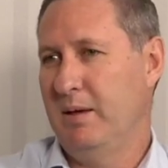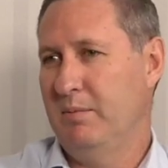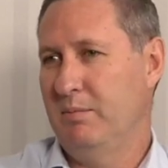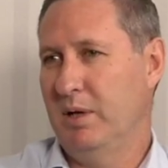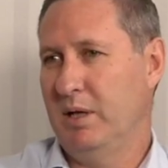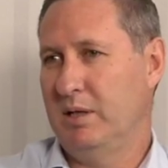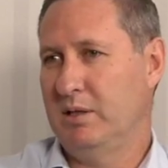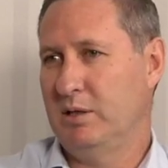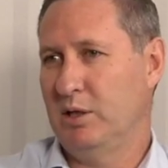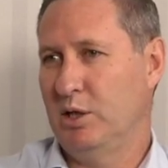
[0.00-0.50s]

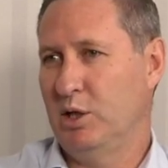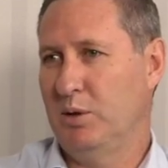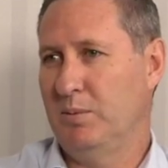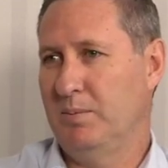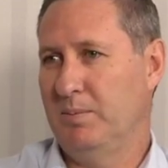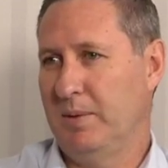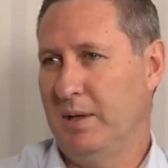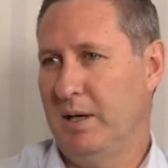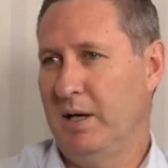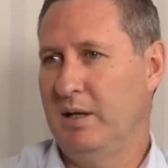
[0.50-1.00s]
But um,
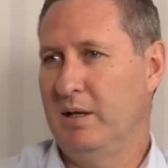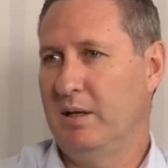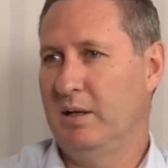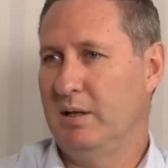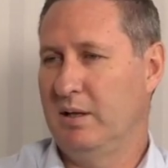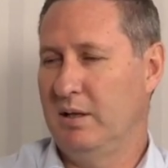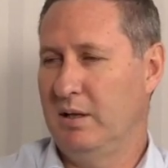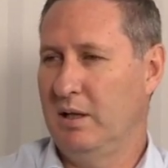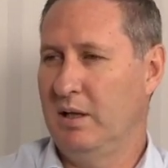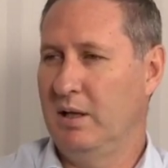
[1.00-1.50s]

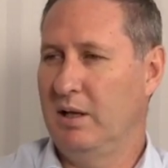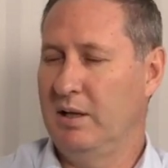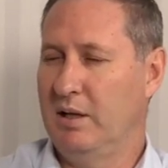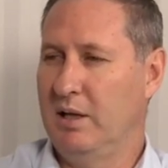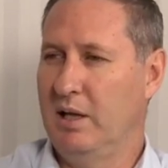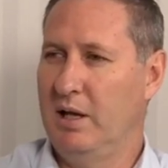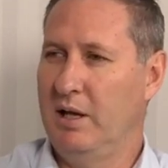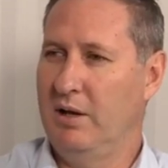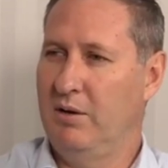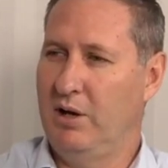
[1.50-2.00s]
and th
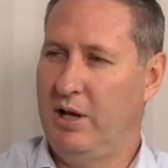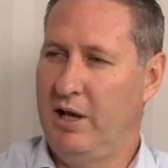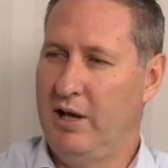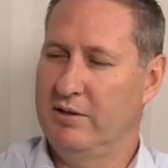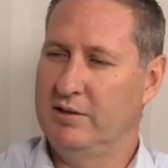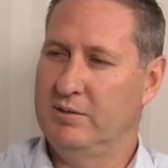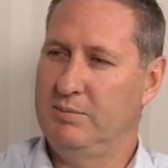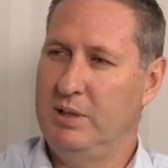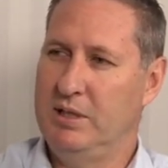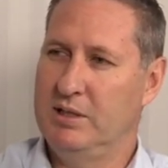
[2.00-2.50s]
there
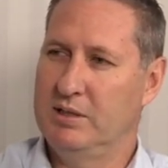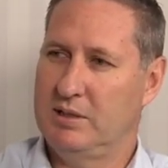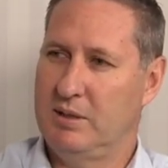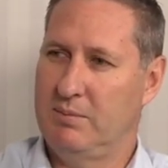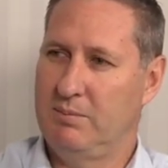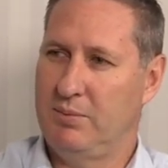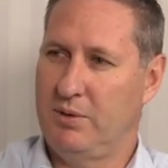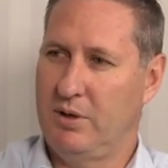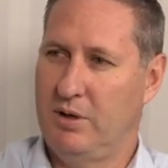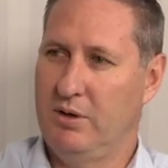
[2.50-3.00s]
has been
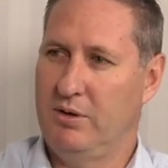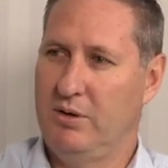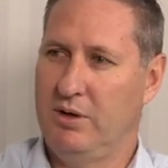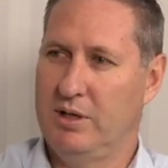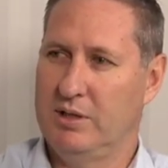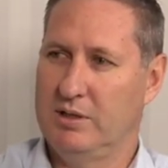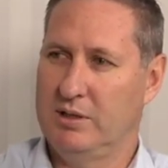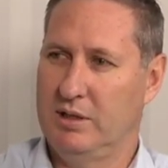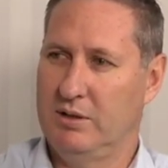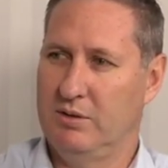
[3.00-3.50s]
some
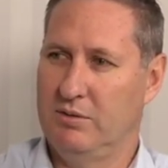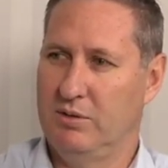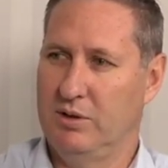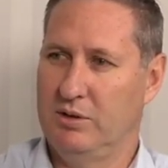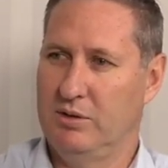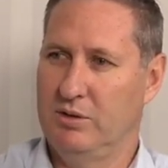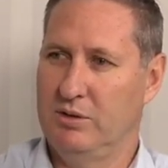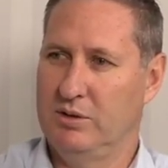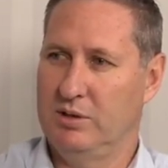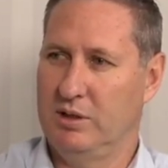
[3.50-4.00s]
progress in
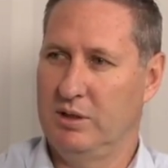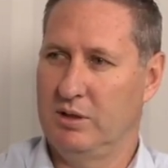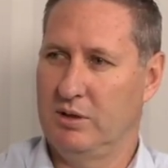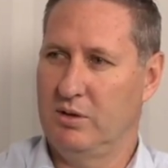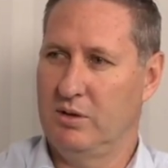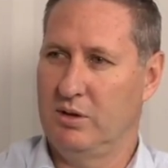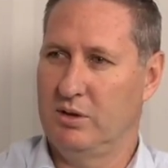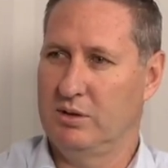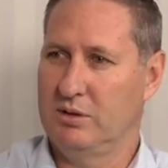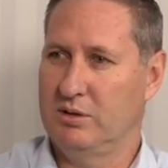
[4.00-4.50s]
reducing the
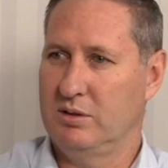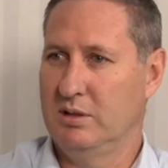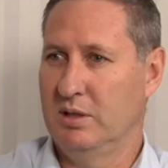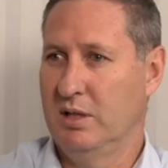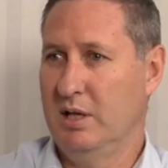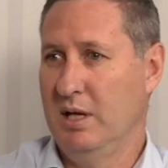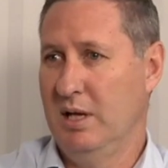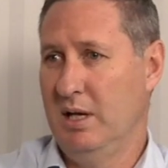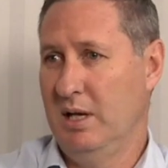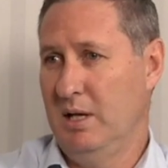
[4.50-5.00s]
costs,
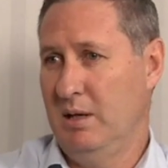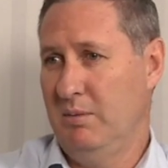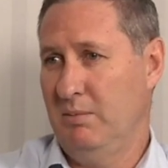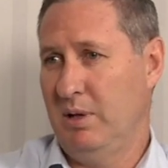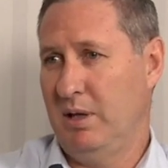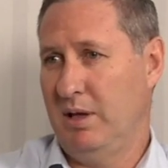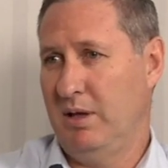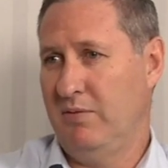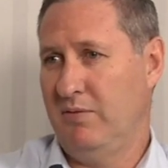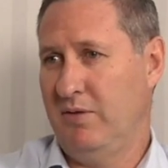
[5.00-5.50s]

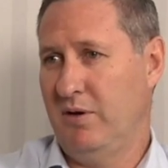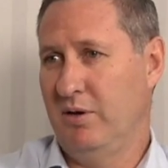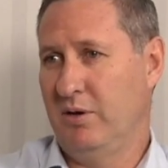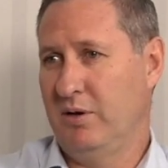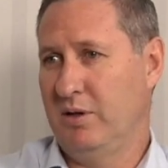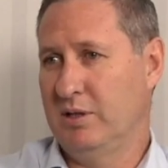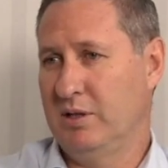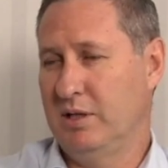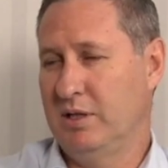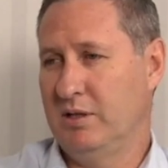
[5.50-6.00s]
but the
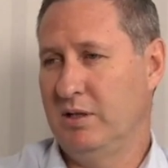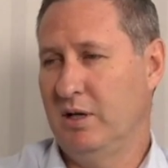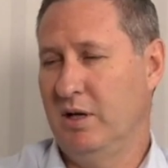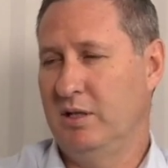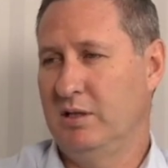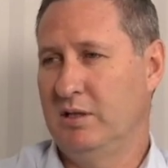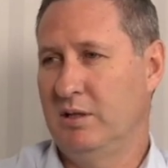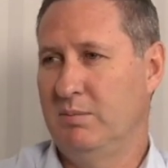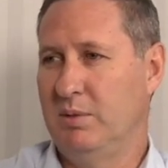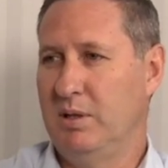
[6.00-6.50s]
focus is
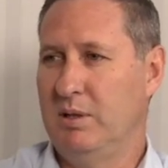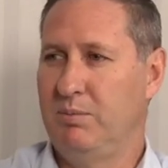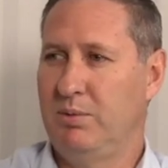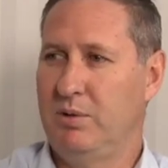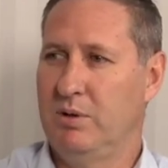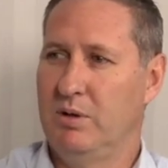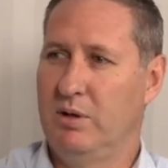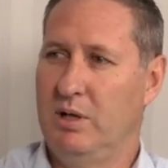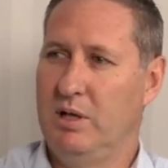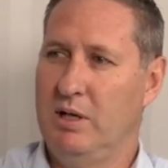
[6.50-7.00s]
going to be
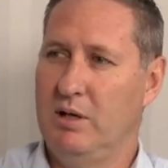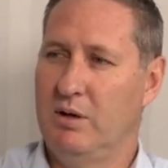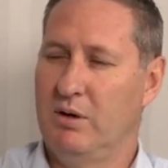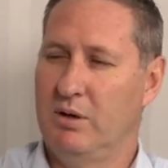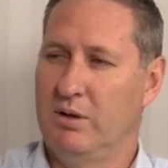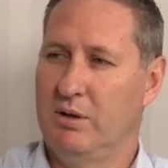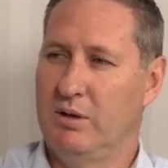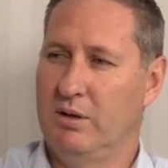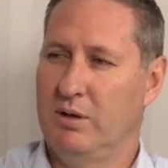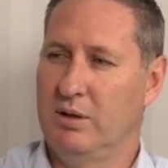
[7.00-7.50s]
purely
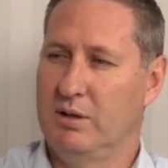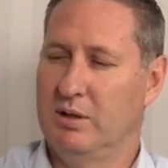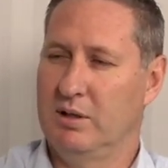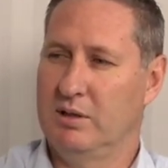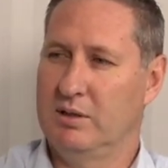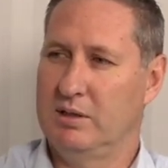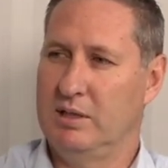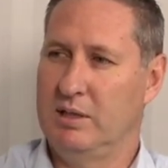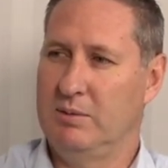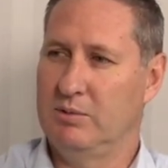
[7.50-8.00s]
on
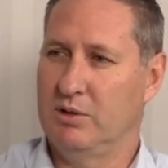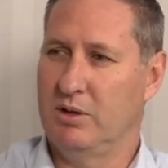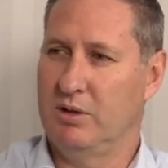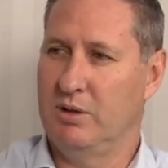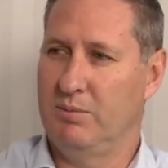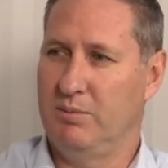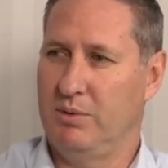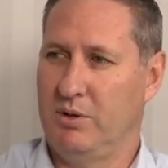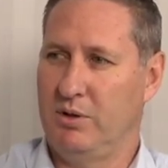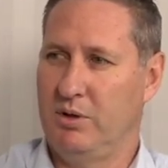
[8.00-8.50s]
it seems on
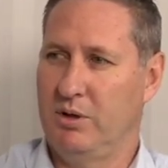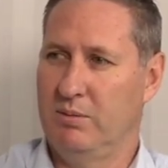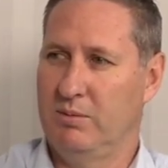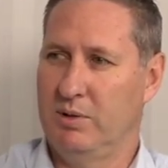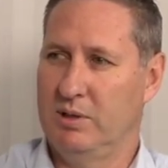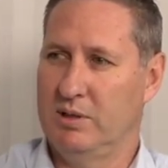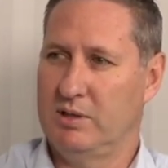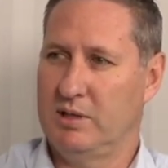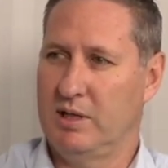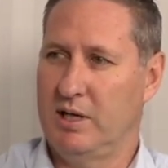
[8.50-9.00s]
the
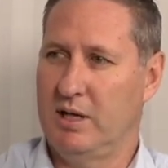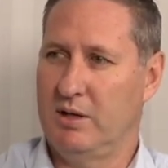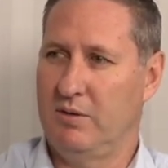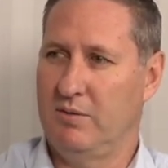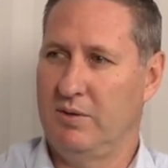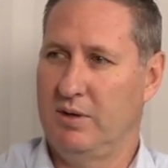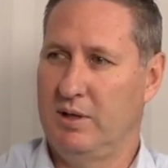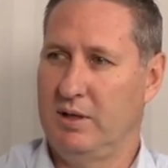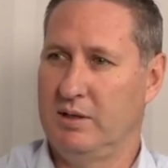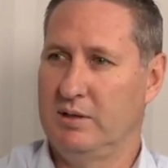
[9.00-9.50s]
procurement side
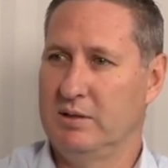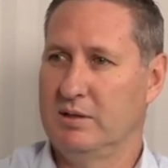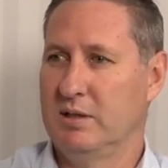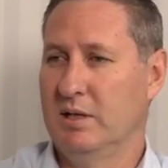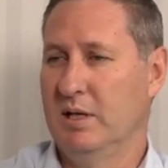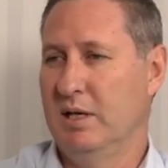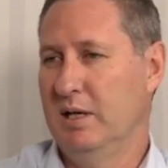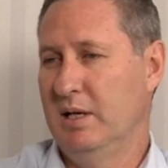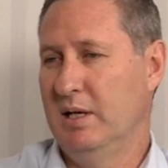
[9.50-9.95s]
of things,